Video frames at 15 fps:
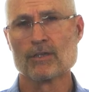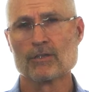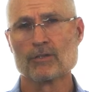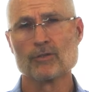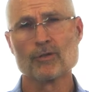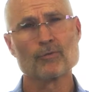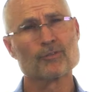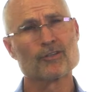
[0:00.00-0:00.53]

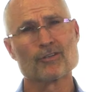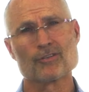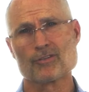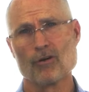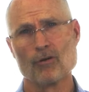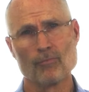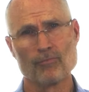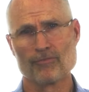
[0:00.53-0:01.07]
You don't just
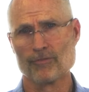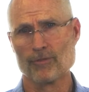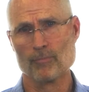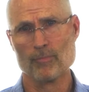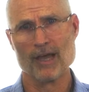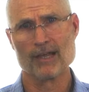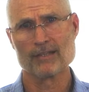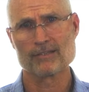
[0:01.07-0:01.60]
hope for the
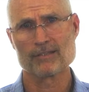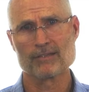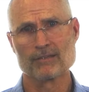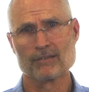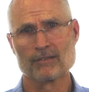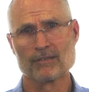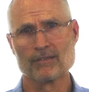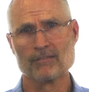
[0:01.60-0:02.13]
best.
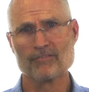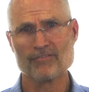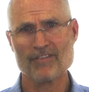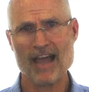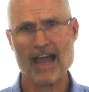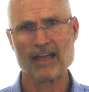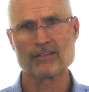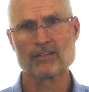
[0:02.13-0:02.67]
In
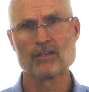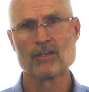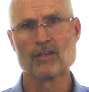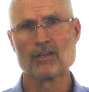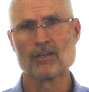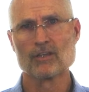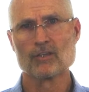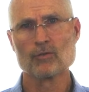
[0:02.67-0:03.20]
fact,
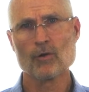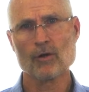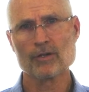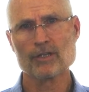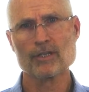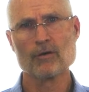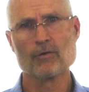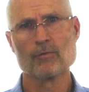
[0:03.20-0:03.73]
you
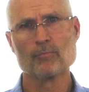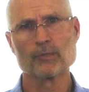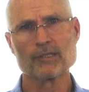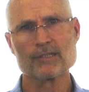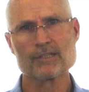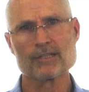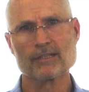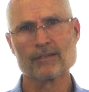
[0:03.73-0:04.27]
already know
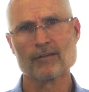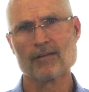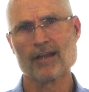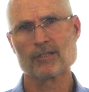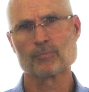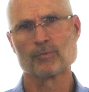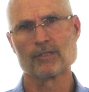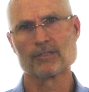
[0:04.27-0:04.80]
implicitly or
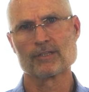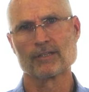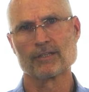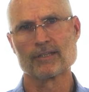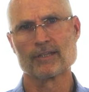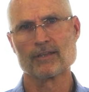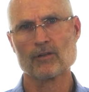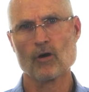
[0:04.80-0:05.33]

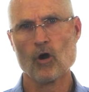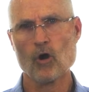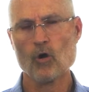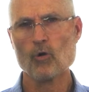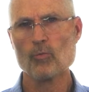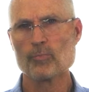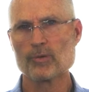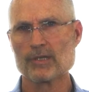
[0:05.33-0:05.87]
explicitly that
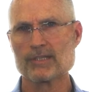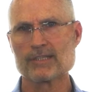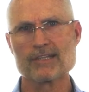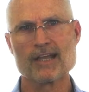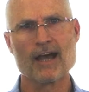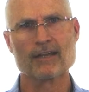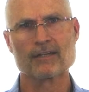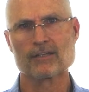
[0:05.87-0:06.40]
hope is
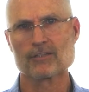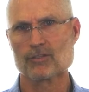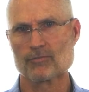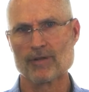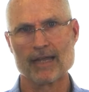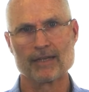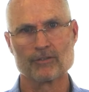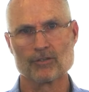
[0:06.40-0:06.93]
not a
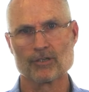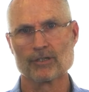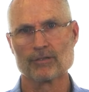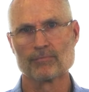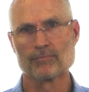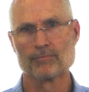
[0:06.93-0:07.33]
strategy.